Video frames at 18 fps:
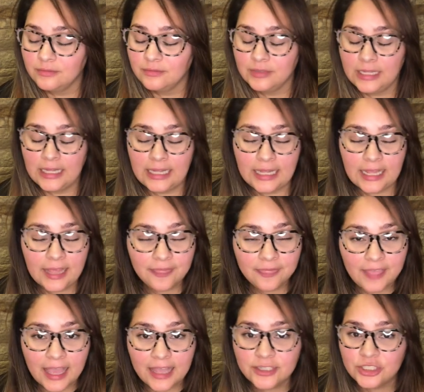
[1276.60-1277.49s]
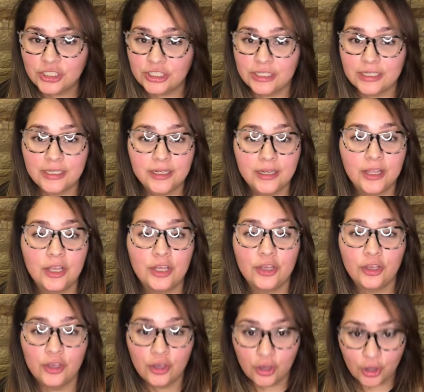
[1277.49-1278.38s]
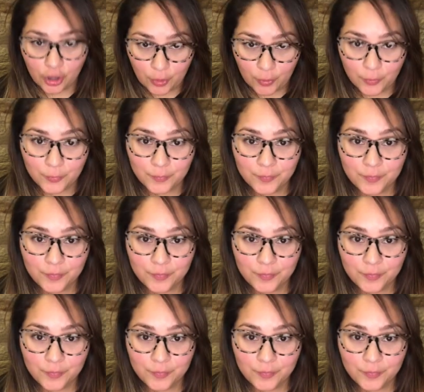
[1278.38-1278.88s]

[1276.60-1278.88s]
let that shit go.